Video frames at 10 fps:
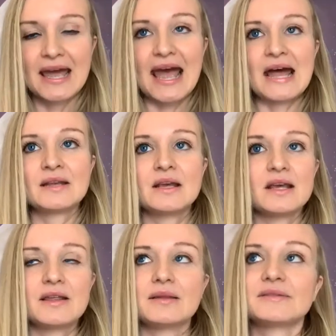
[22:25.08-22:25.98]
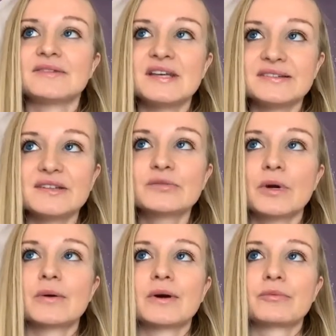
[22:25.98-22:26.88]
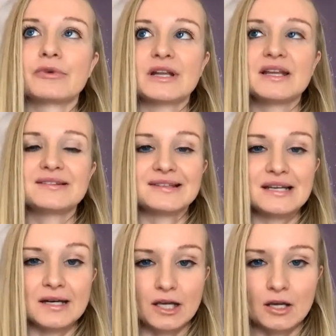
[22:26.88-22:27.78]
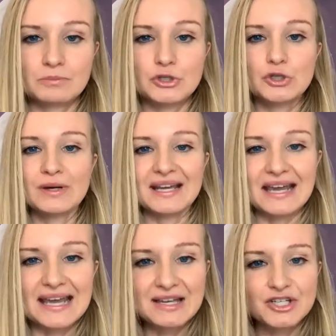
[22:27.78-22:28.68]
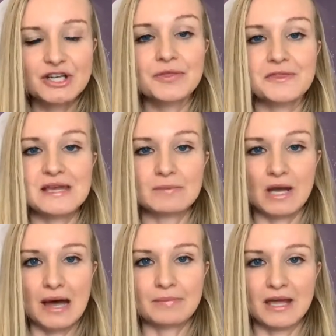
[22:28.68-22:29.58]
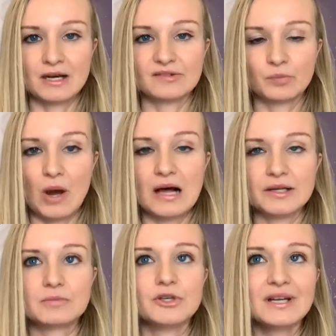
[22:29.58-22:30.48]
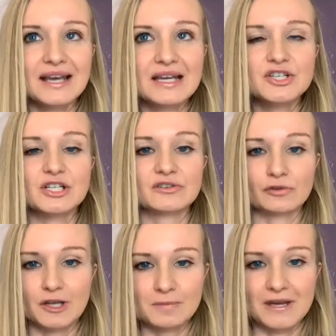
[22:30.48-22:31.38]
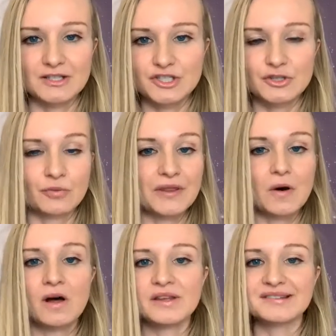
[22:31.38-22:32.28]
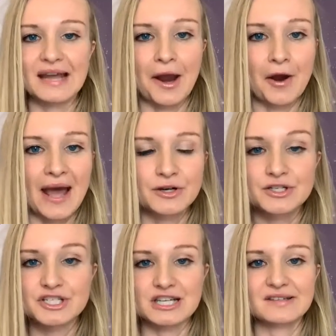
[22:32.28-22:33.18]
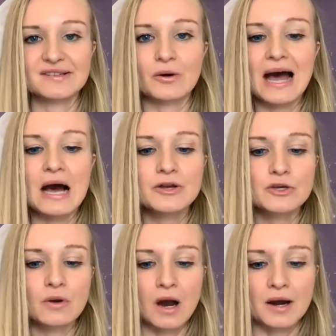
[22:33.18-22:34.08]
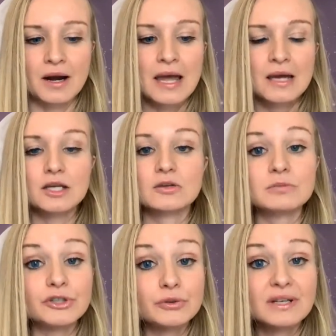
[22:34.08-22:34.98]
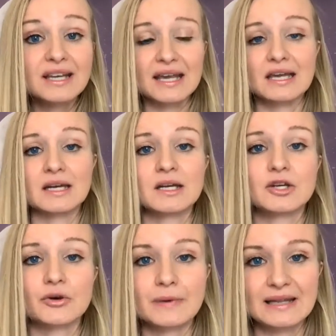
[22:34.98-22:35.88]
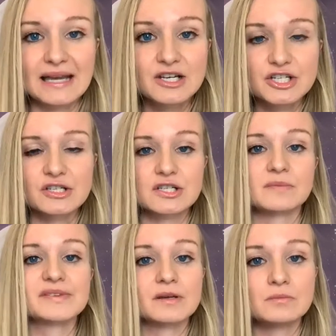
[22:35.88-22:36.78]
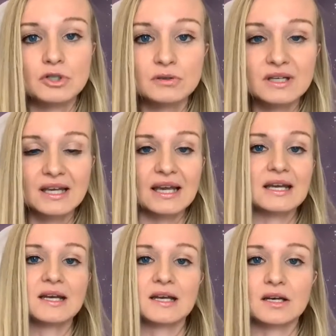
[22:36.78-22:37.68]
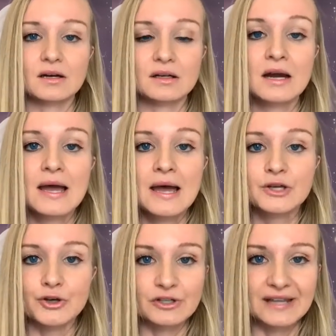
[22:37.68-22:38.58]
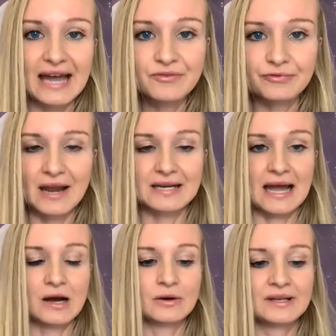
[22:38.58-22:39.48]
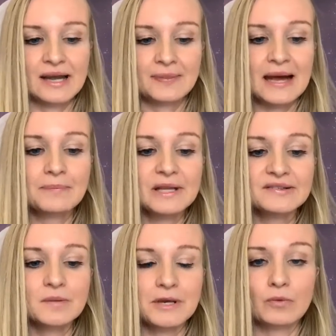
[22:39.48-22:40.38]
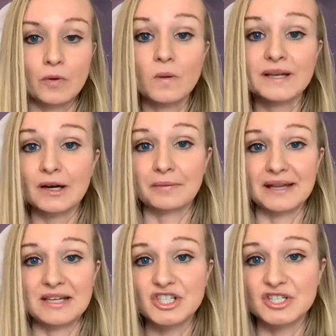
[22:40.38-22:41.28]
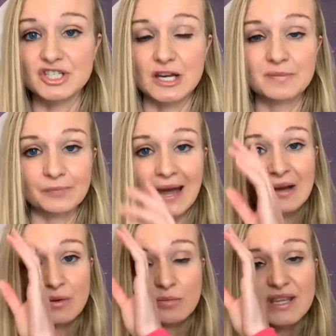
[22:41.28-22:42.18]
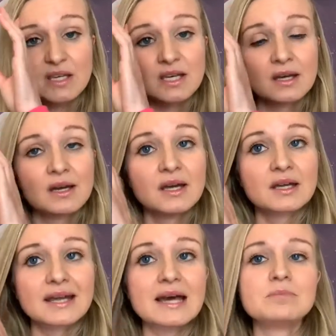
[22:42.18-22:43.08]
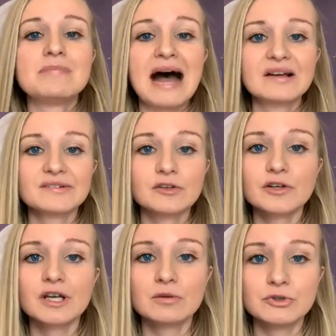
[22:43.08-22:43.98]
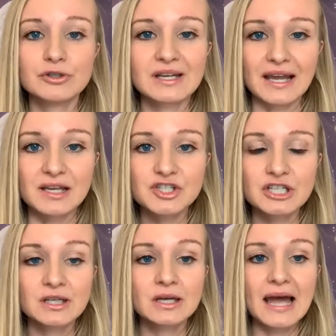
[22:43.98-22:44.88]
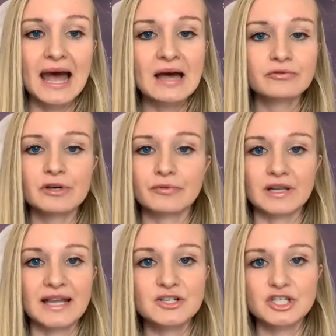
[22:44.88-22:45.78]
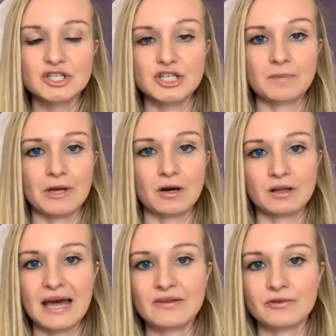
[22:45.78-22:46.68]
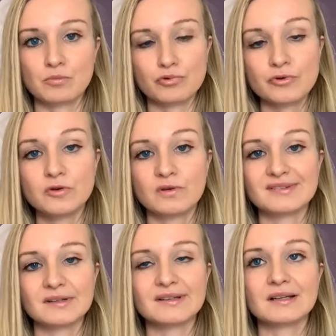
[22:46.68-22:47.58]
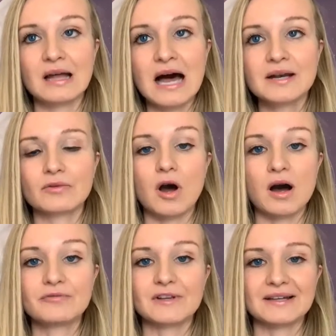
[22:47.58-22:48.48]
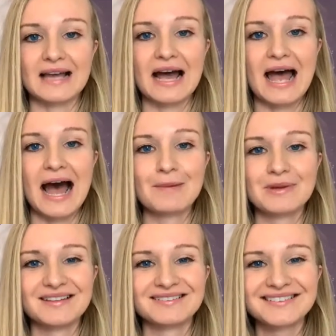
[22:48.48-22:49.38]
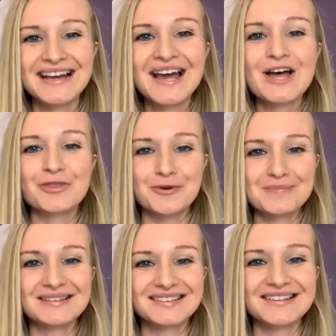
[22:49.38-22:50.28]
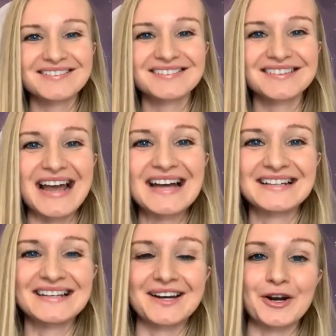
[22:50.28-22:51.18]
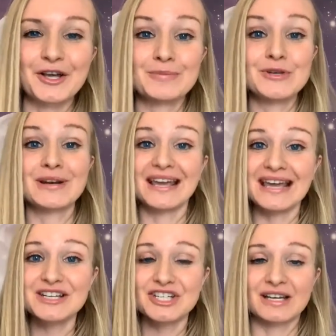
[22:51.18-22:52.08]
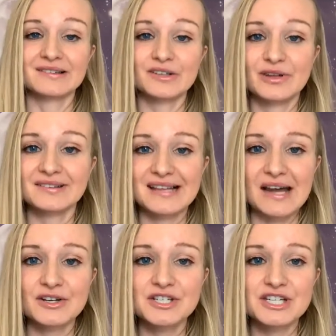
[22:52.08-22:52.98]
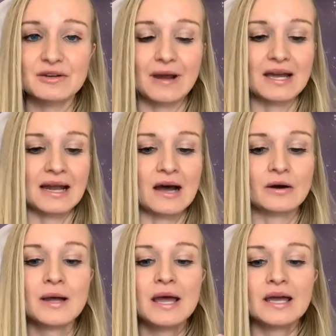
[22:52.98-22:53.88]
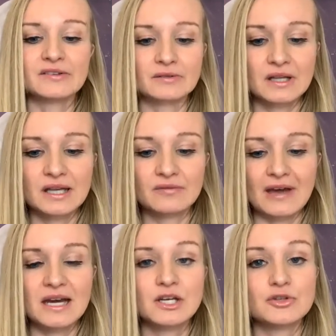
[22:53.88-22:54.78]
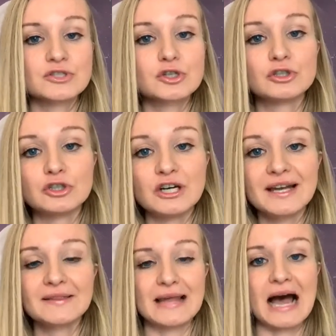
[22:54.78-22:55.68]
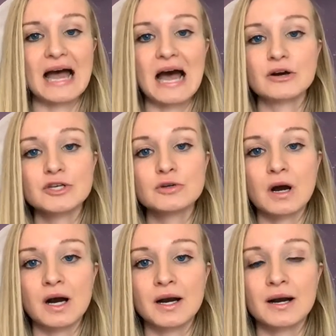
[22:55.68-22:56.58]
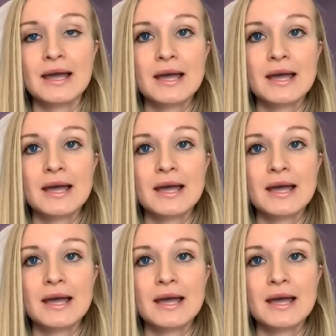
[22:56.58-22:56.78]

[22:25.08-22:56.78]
And this is where we're really seeing a communication theme come in as well. Communication's really big too with all this air energy. So how you are communicating in your relationships, communicating in your life right now. And that plays a big role in our relationships, right? When we can master communication, every relationship in our life improves. There's a lot of conflict that happens through misunderstanding in our communication. So this energy right now is really inviting you to look at that, how you are